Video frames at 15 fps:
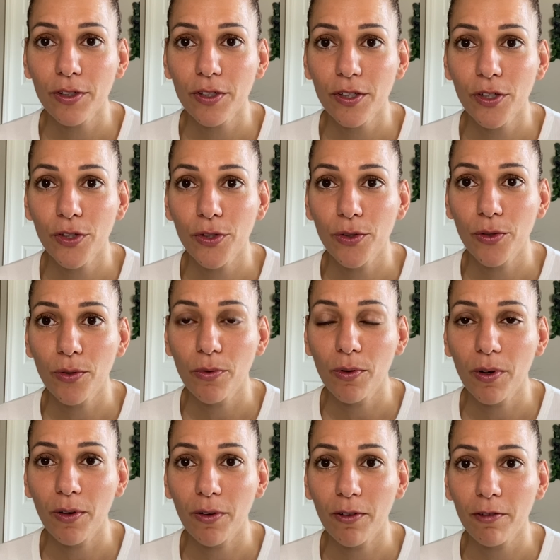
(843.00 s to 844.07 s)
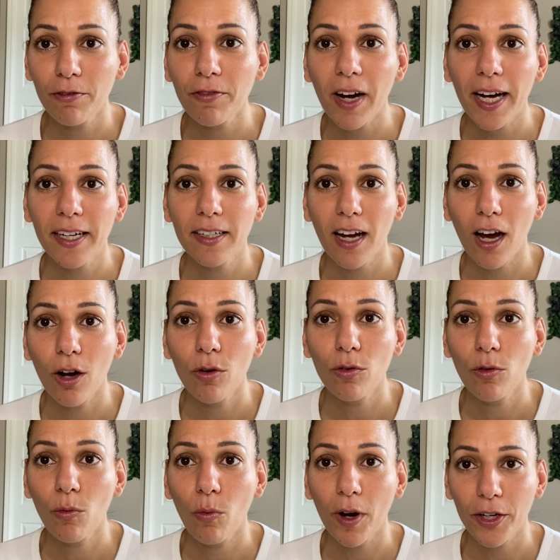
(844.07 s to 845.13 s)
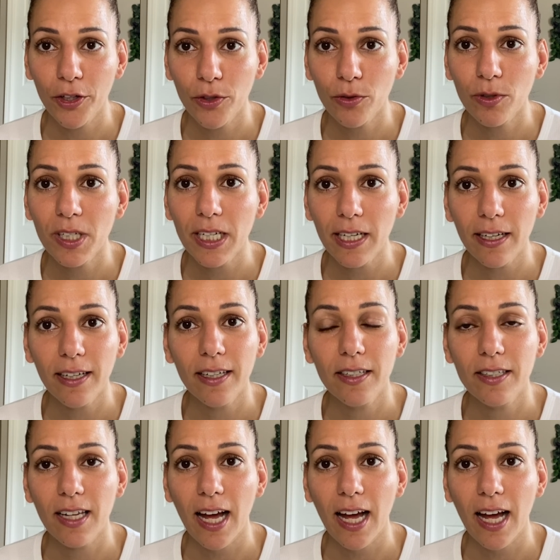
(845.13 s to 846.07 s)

to find out what your needs